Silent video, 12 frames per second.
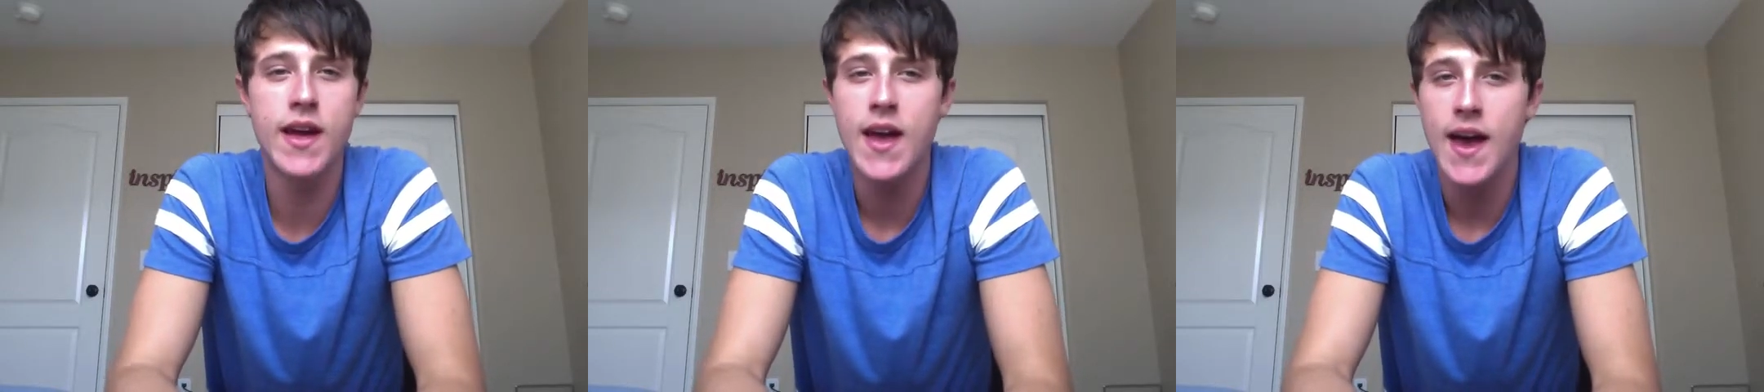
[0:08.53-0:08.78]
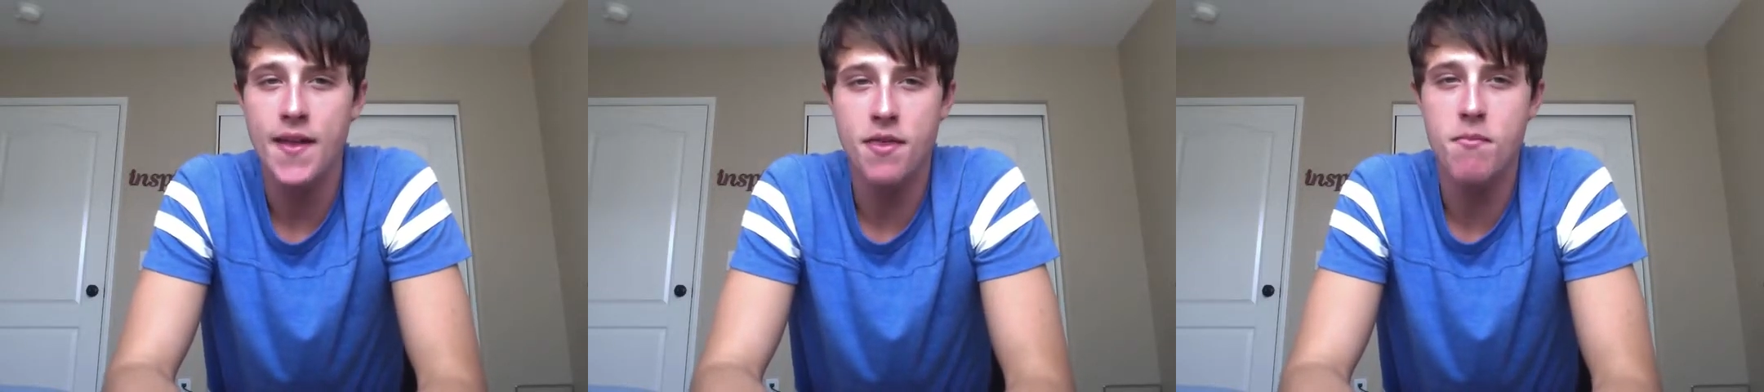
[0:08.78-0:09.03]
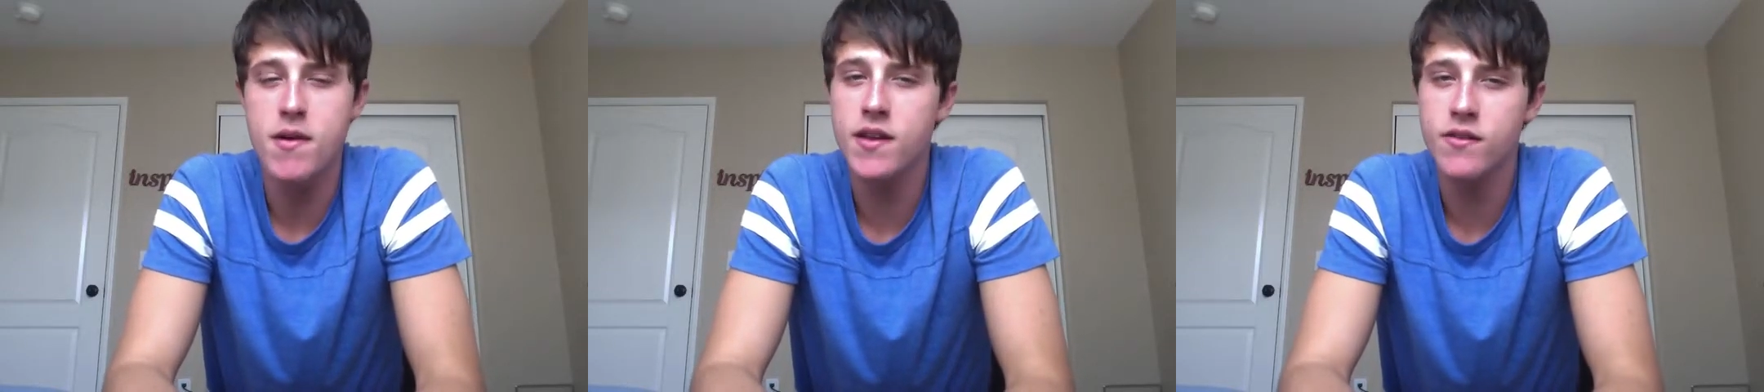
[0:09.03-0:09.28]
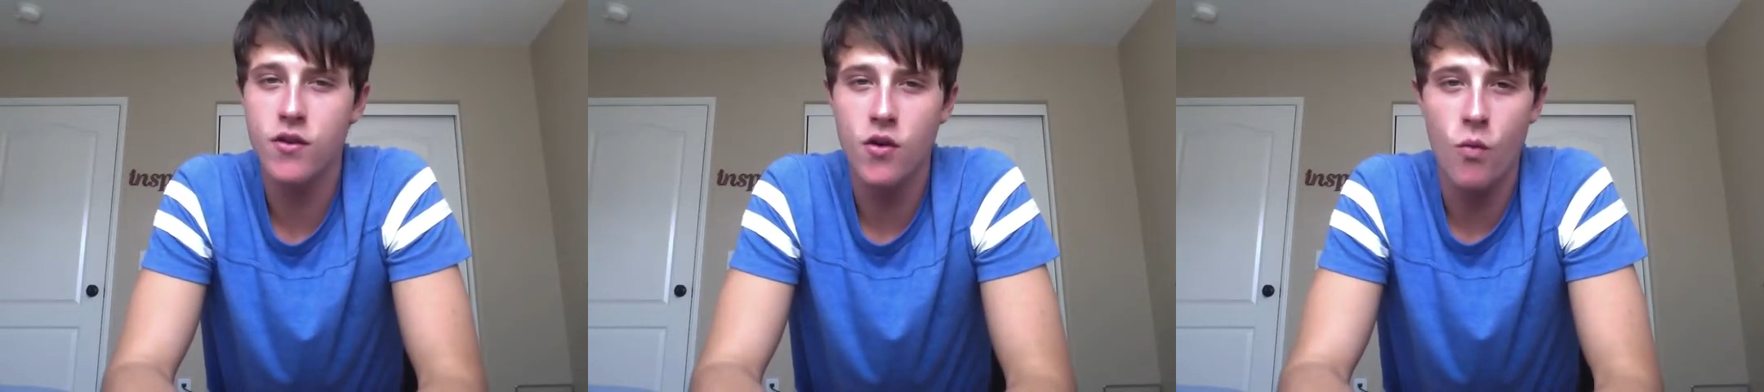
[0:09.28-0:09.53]
at the
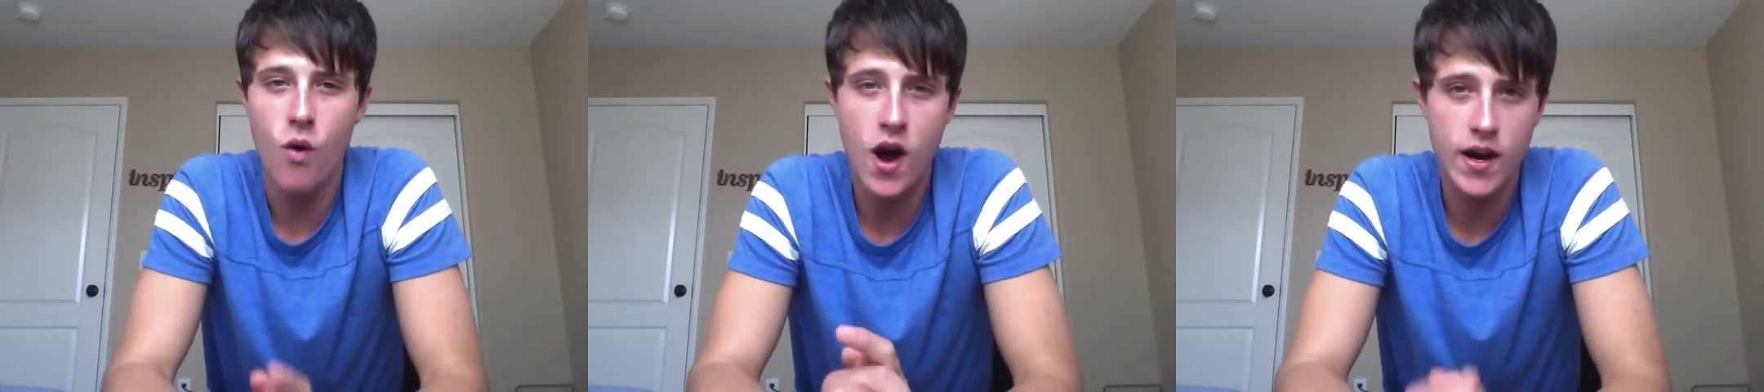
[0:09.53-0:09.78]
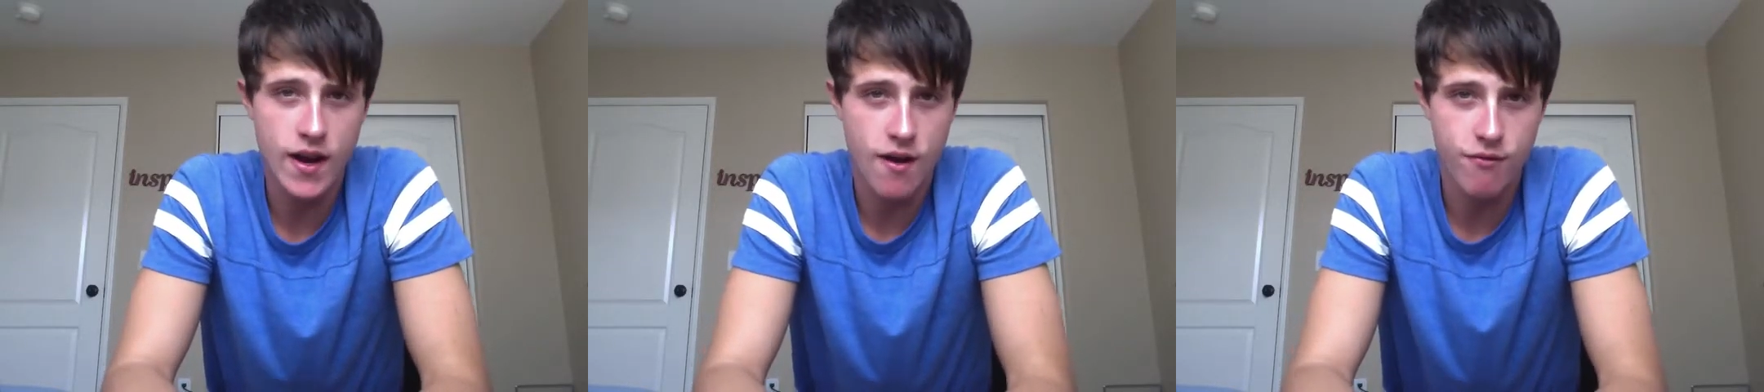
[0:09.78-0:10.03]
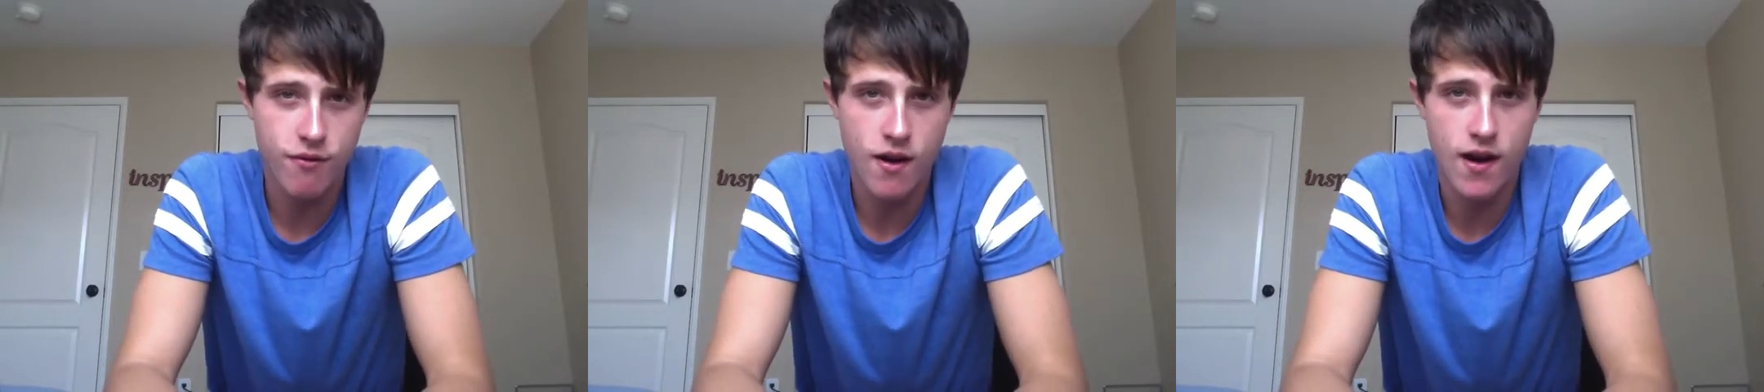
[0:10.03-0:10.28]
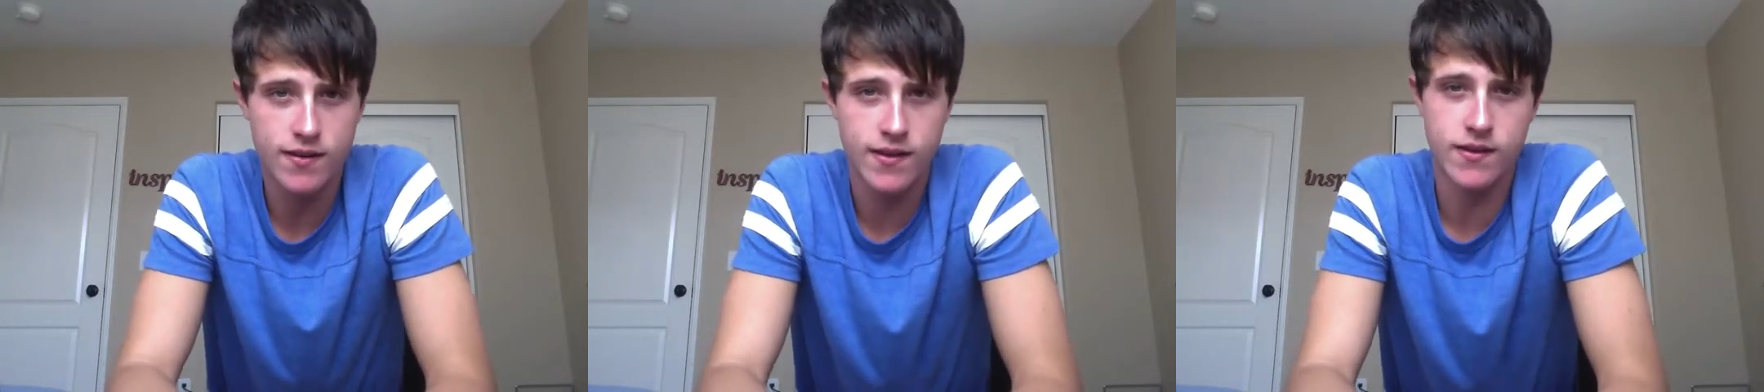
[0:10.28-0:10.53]
Minnesota Walk Now for
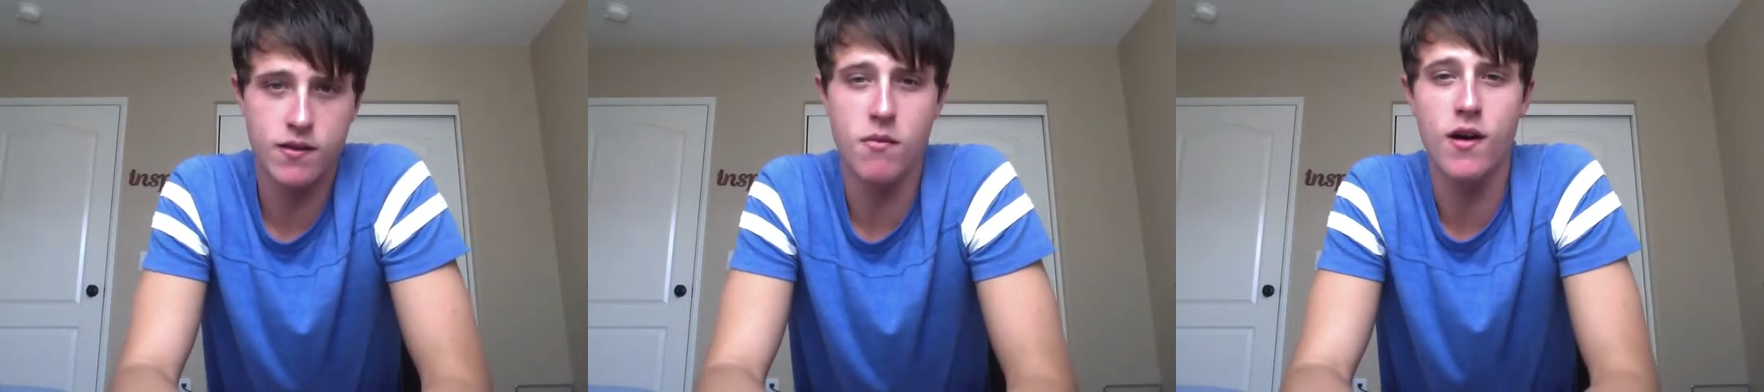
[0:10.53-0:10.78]
Autism